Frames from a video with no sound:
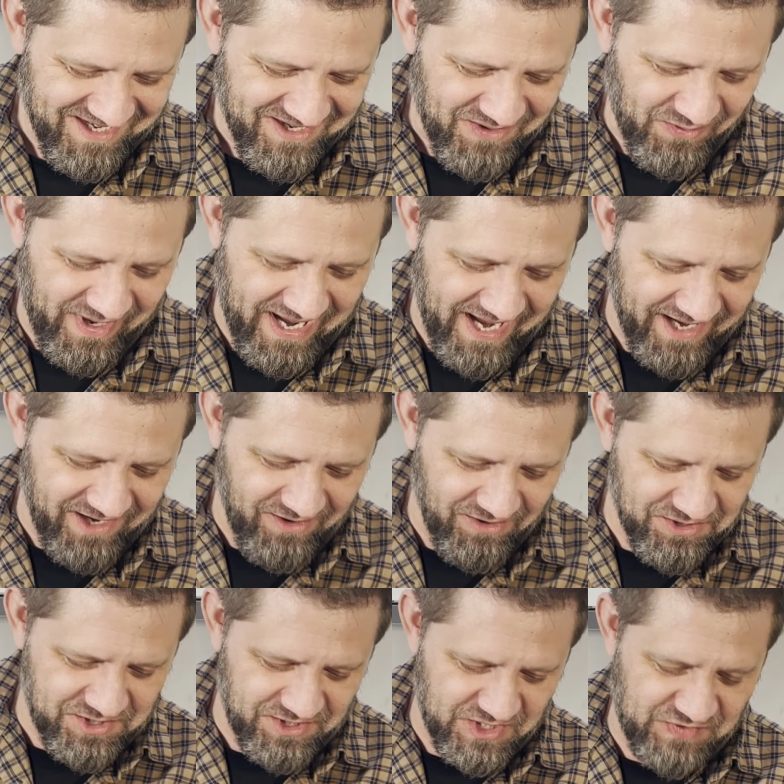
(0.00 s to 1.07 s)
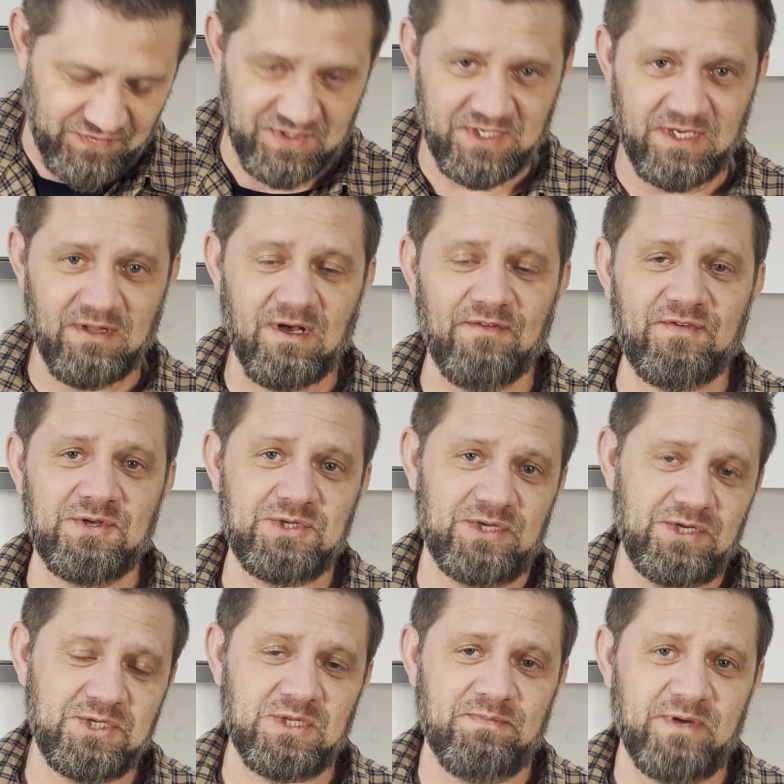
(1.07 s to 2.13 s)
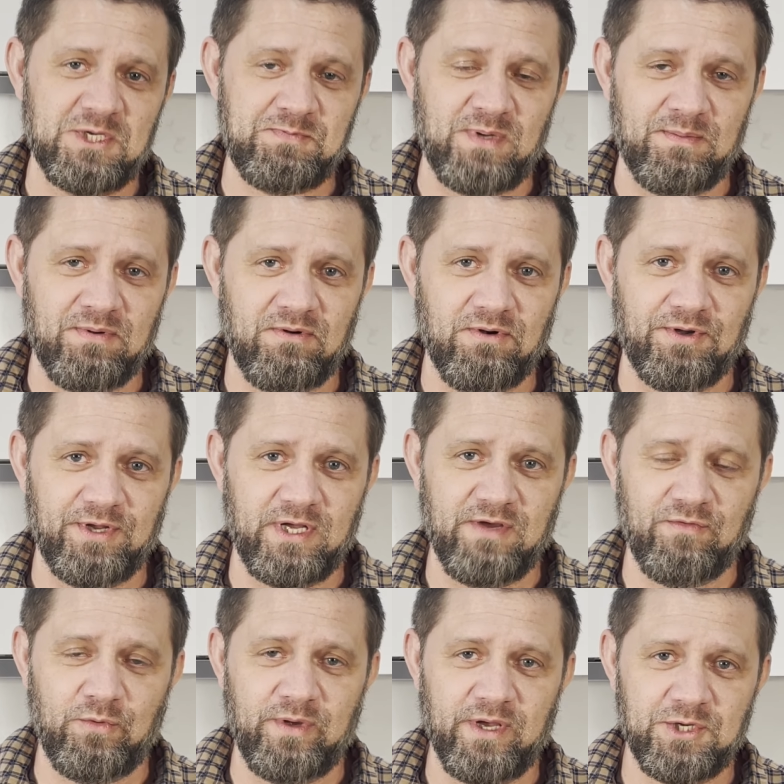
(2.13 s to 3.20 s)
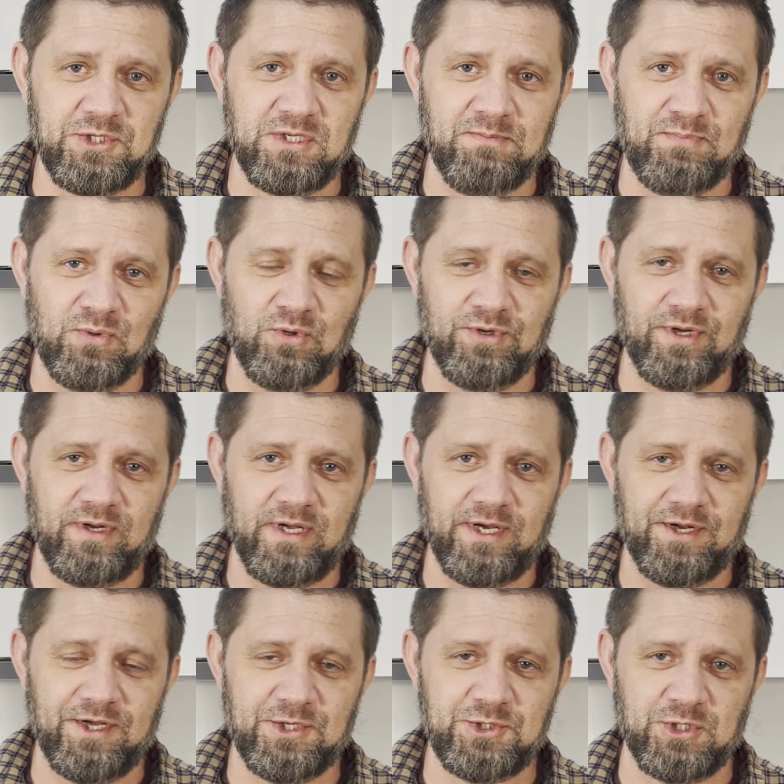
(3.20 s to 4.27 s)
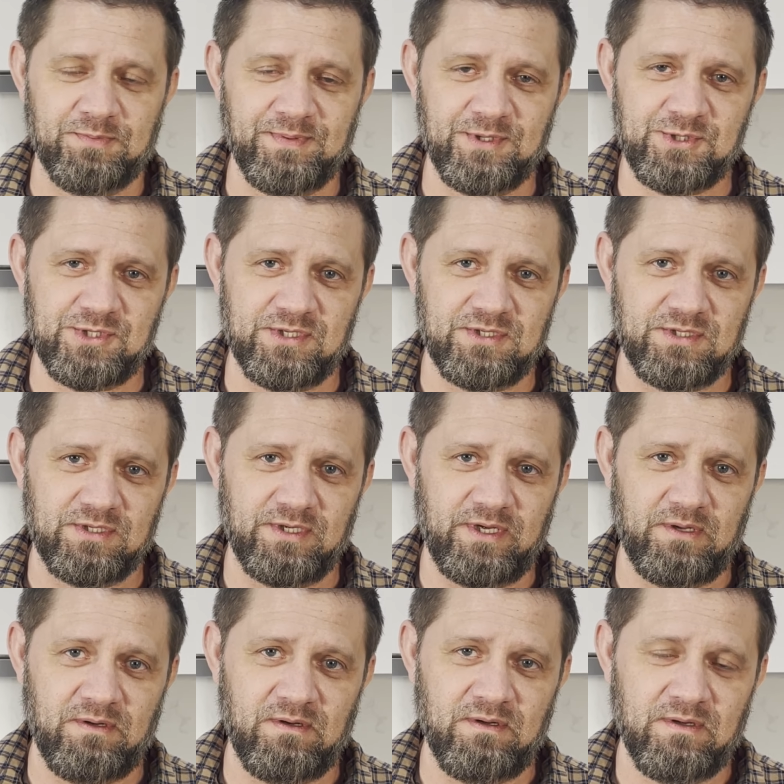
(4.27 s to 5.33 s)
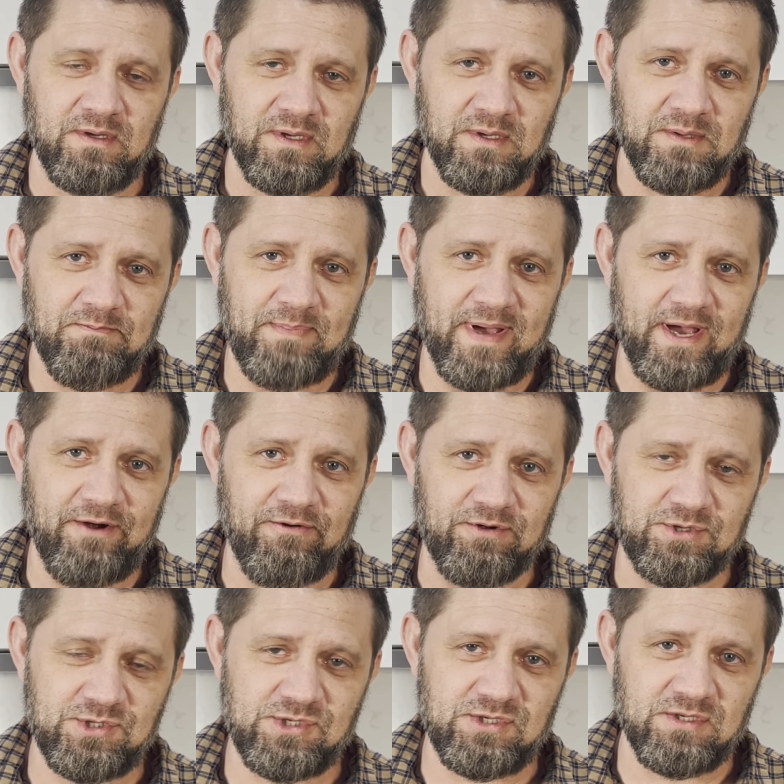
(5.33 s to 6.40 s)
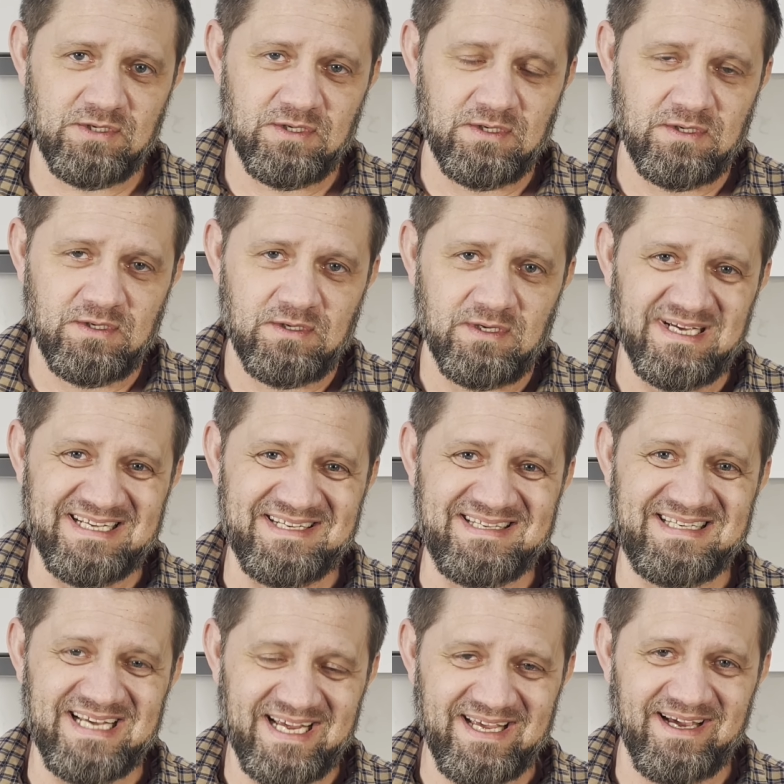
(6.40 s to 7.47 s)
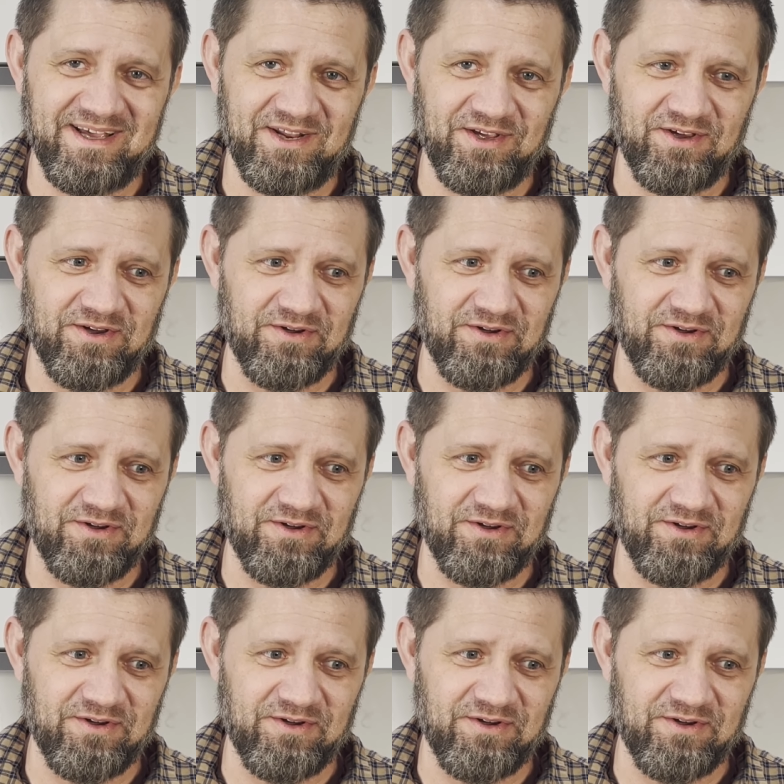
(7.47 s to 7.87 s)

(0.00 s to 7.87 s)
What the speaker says: We're hanging on to this for dear life because it is the best pepper grinder ever. We actually bought it at a shopping centre in Paris, a decade ago.